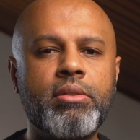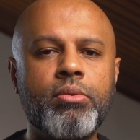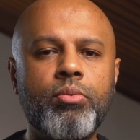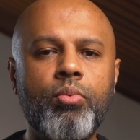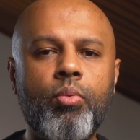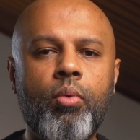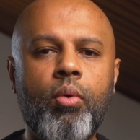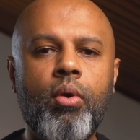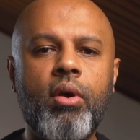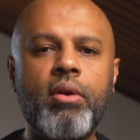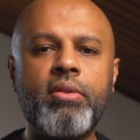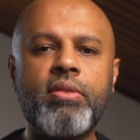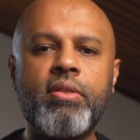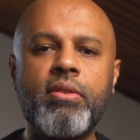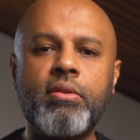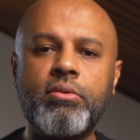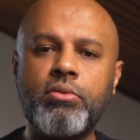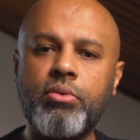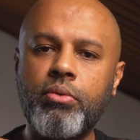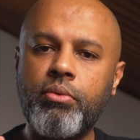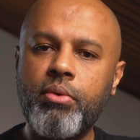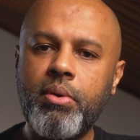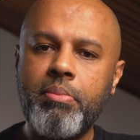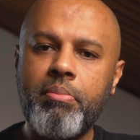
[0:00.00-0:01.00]
It's worth
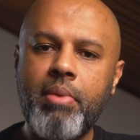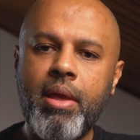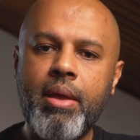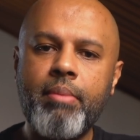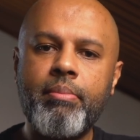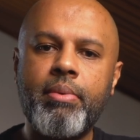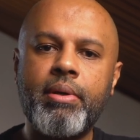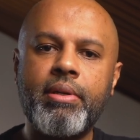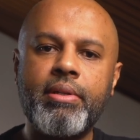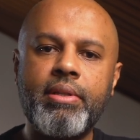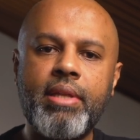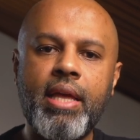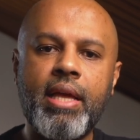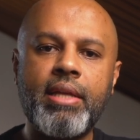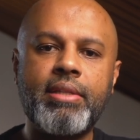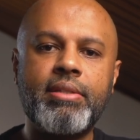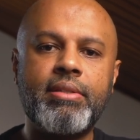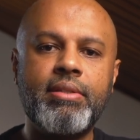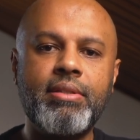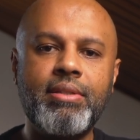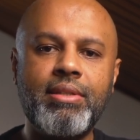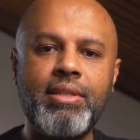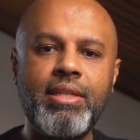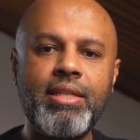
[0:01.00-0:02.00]
to remember
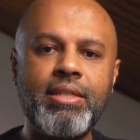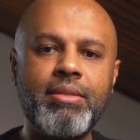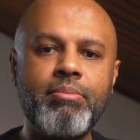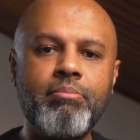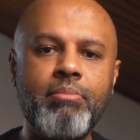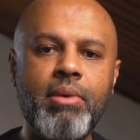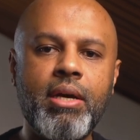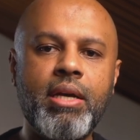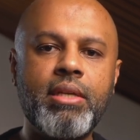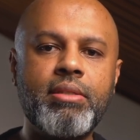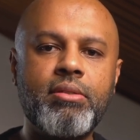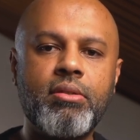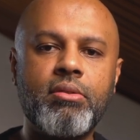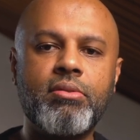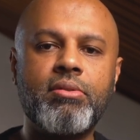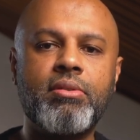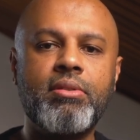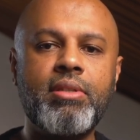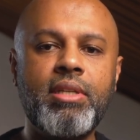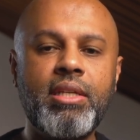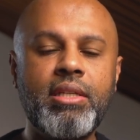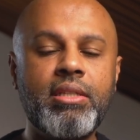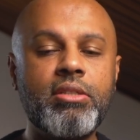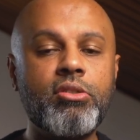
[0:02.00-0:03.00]
that these muscles
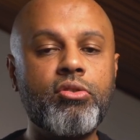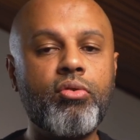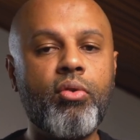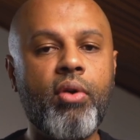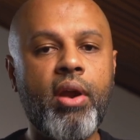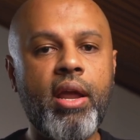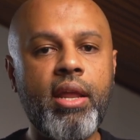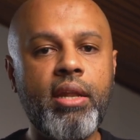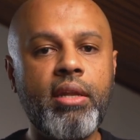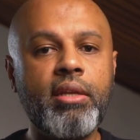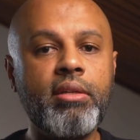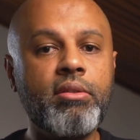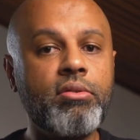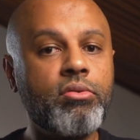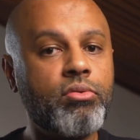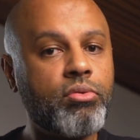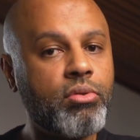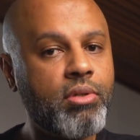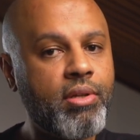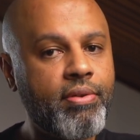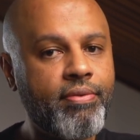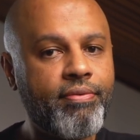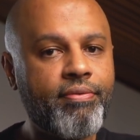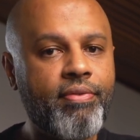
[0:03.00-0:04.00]
need training
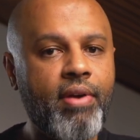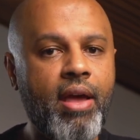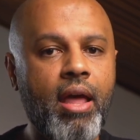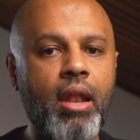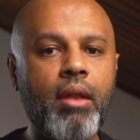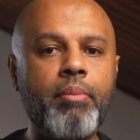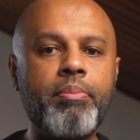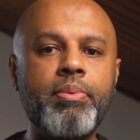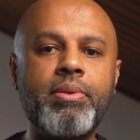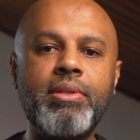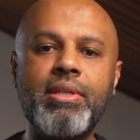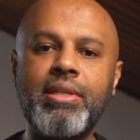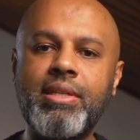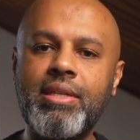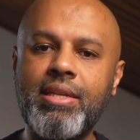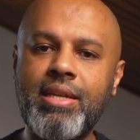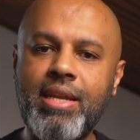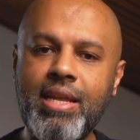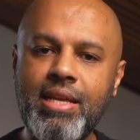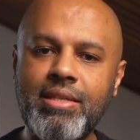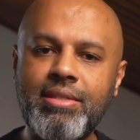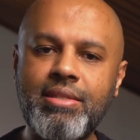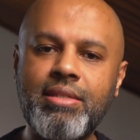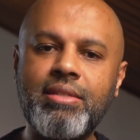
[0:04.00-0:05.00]
to develop the
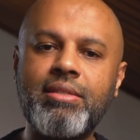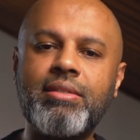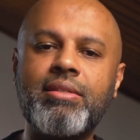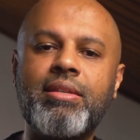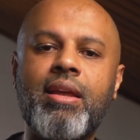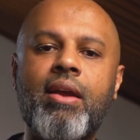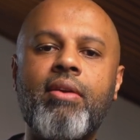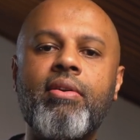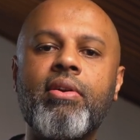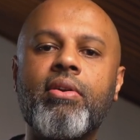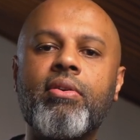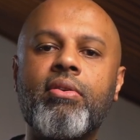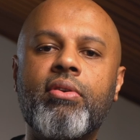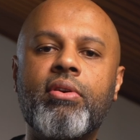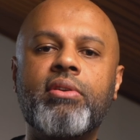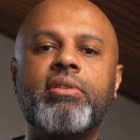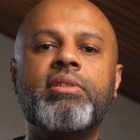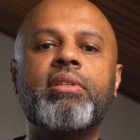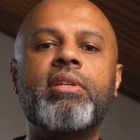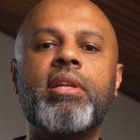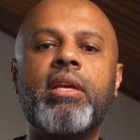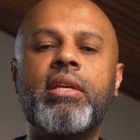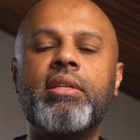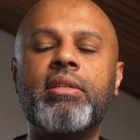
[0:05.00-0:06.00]
necessary
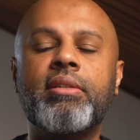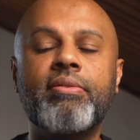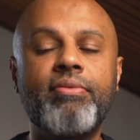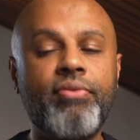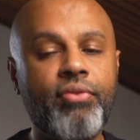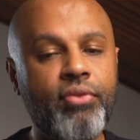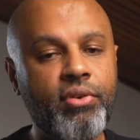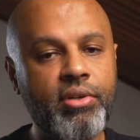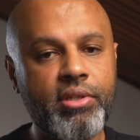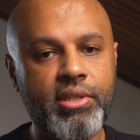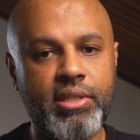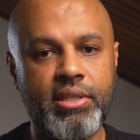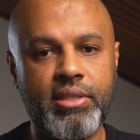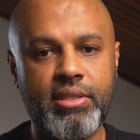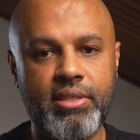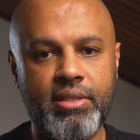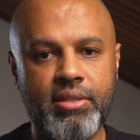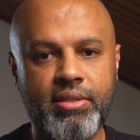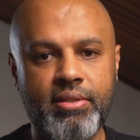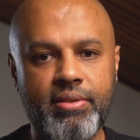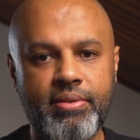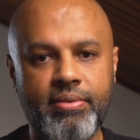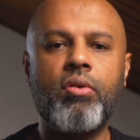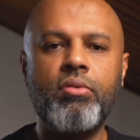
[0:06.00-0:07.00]
coordination for
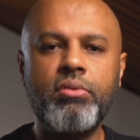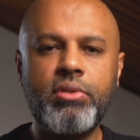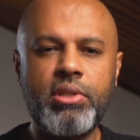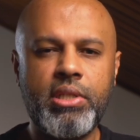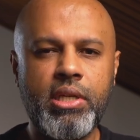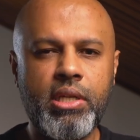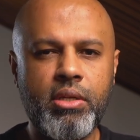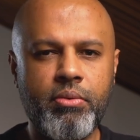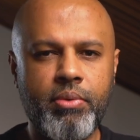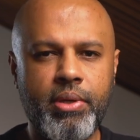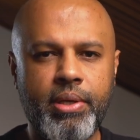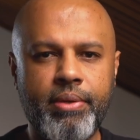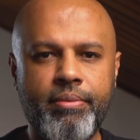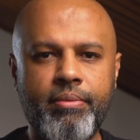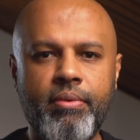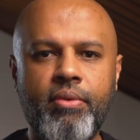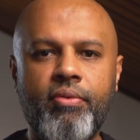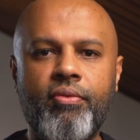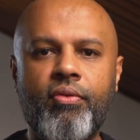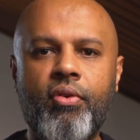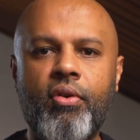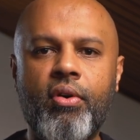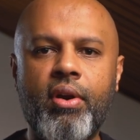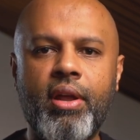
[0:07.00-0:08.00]
this. Continuing.
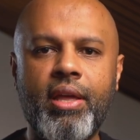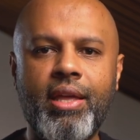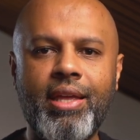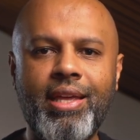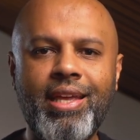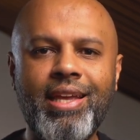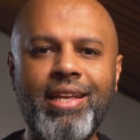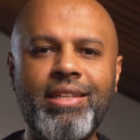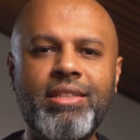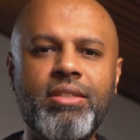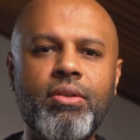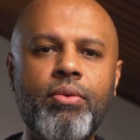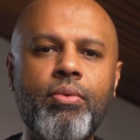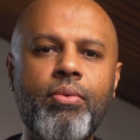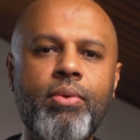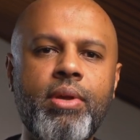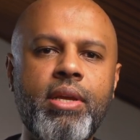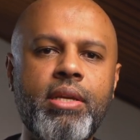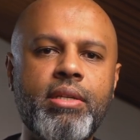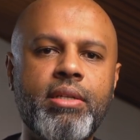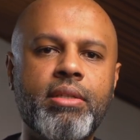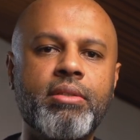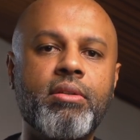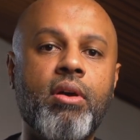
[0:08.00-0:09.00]
For each
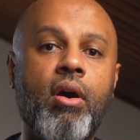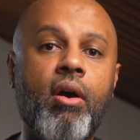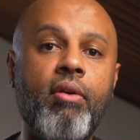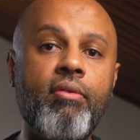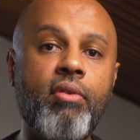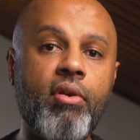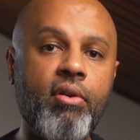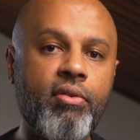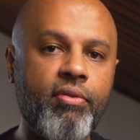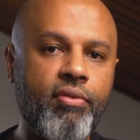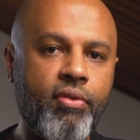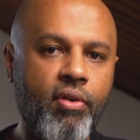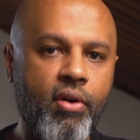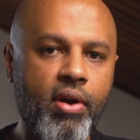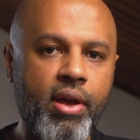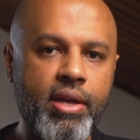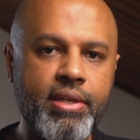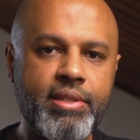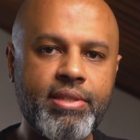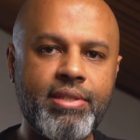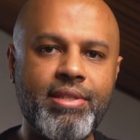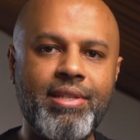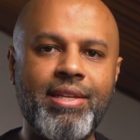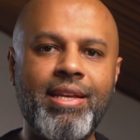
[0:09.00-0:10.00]
region of our
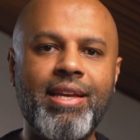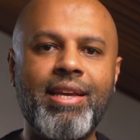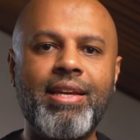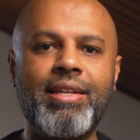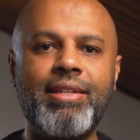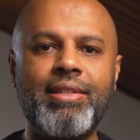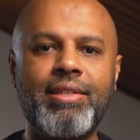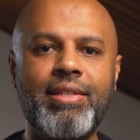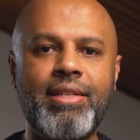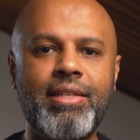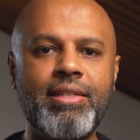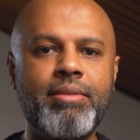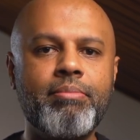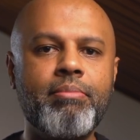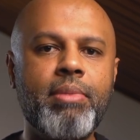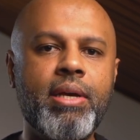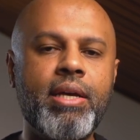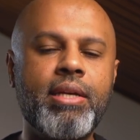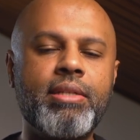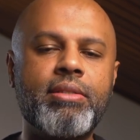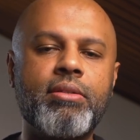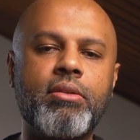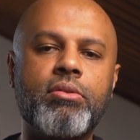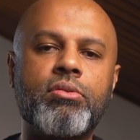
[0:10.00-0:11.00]
voice, these
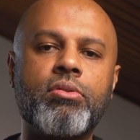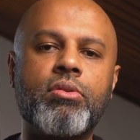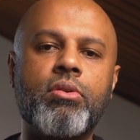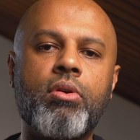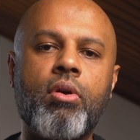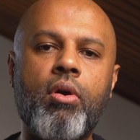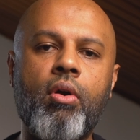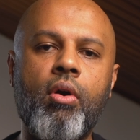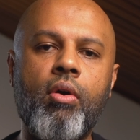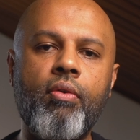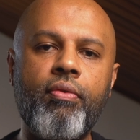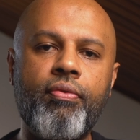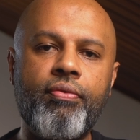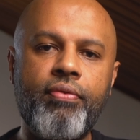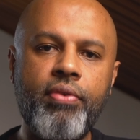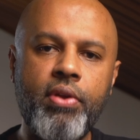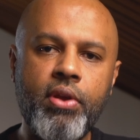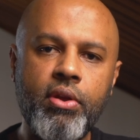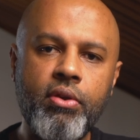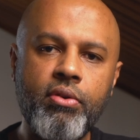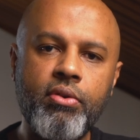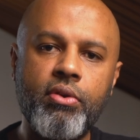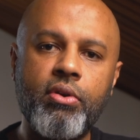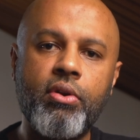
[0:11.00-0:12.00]
muscles
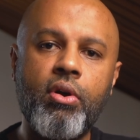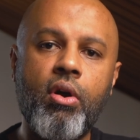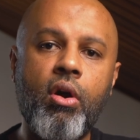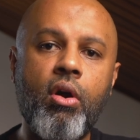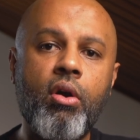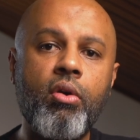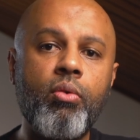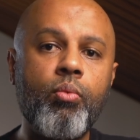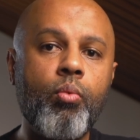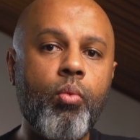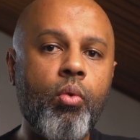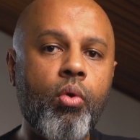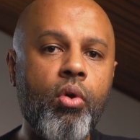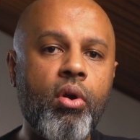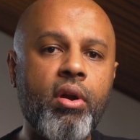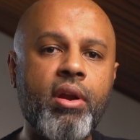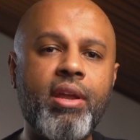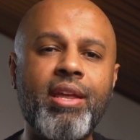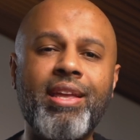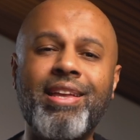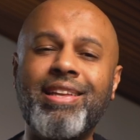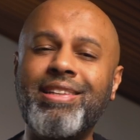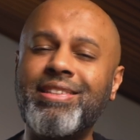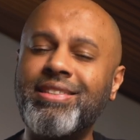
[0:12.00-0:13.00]
configure or
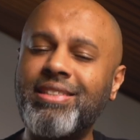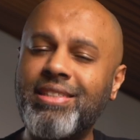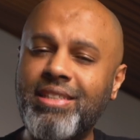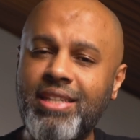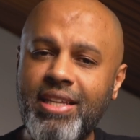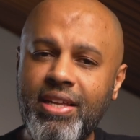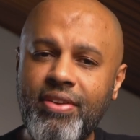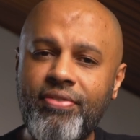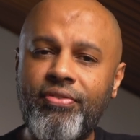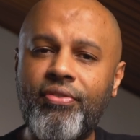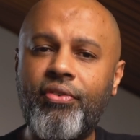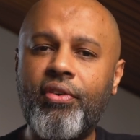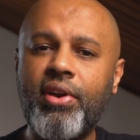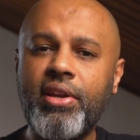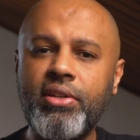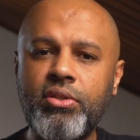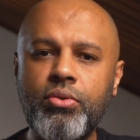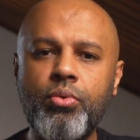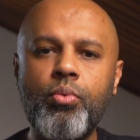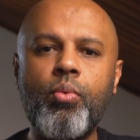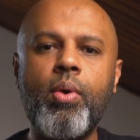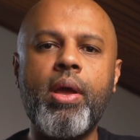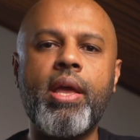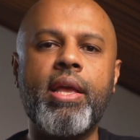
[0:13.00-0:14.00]
work in
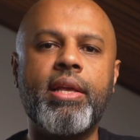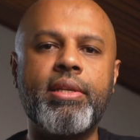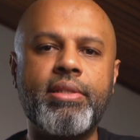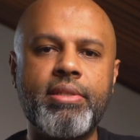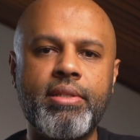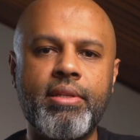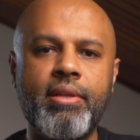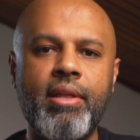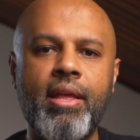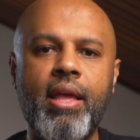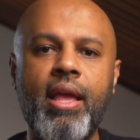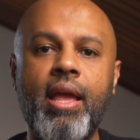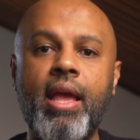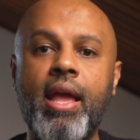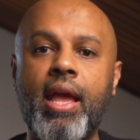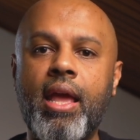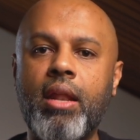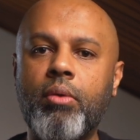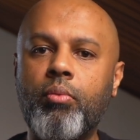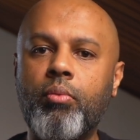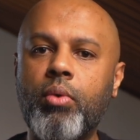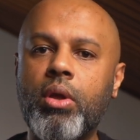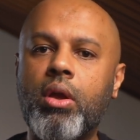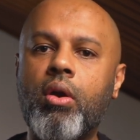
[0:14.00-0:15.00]
different ways,
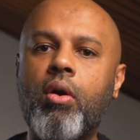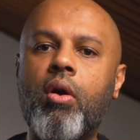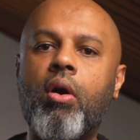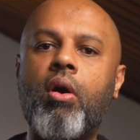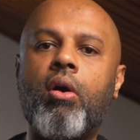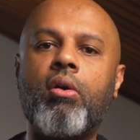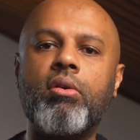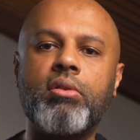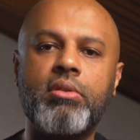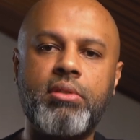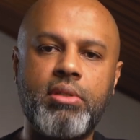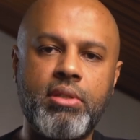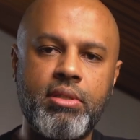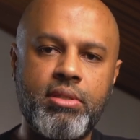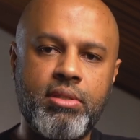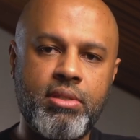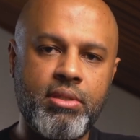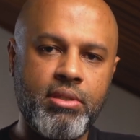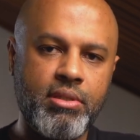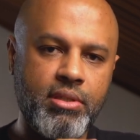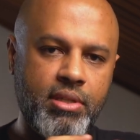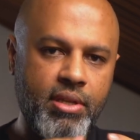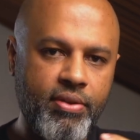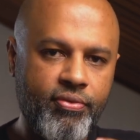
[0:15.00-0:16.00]
and we call these
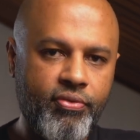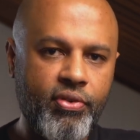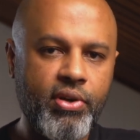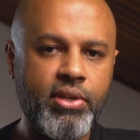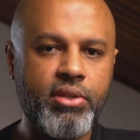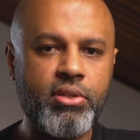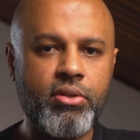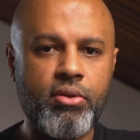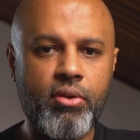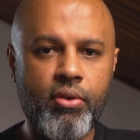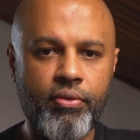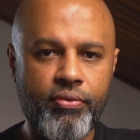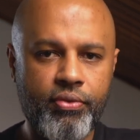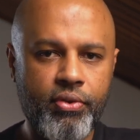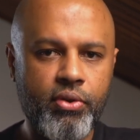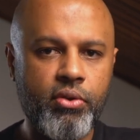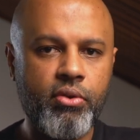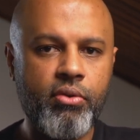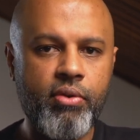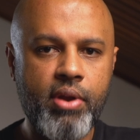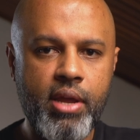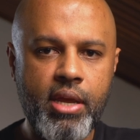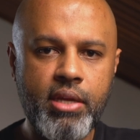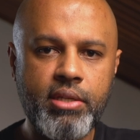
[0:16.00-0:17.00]
different
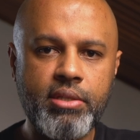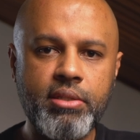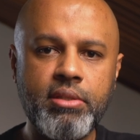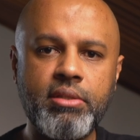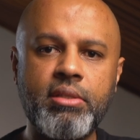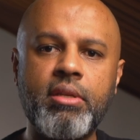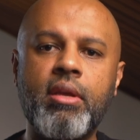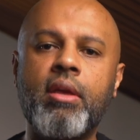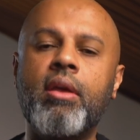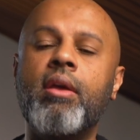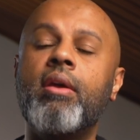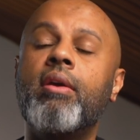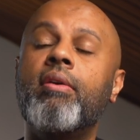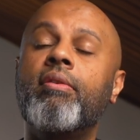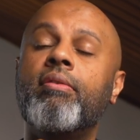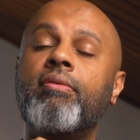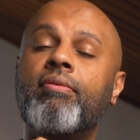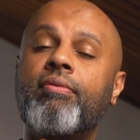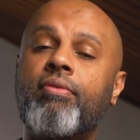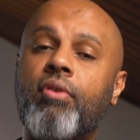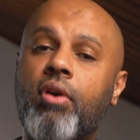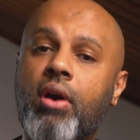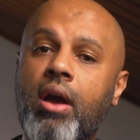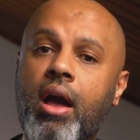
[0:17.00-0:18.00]
configurations
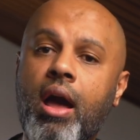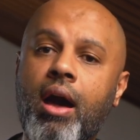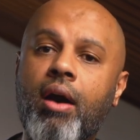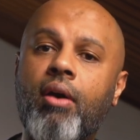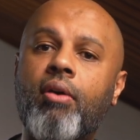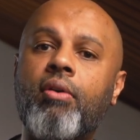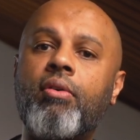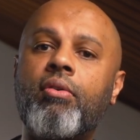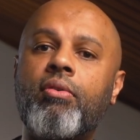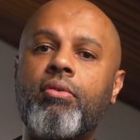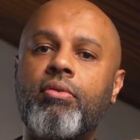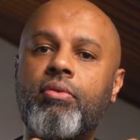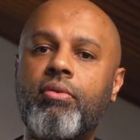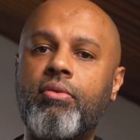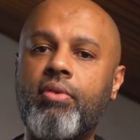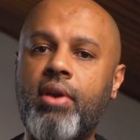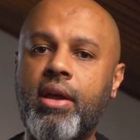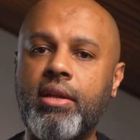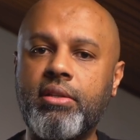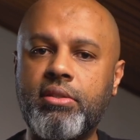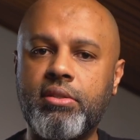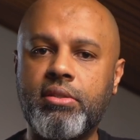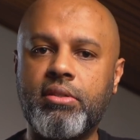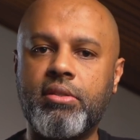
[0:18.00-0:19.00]
vocal
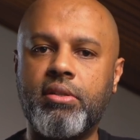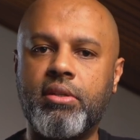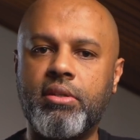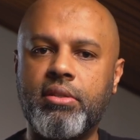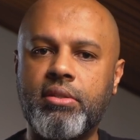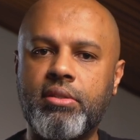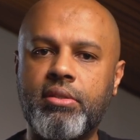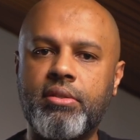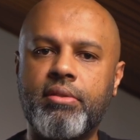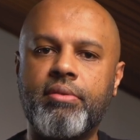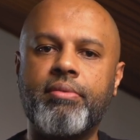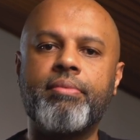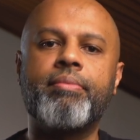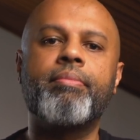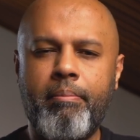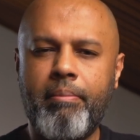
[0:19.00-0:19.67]
registers.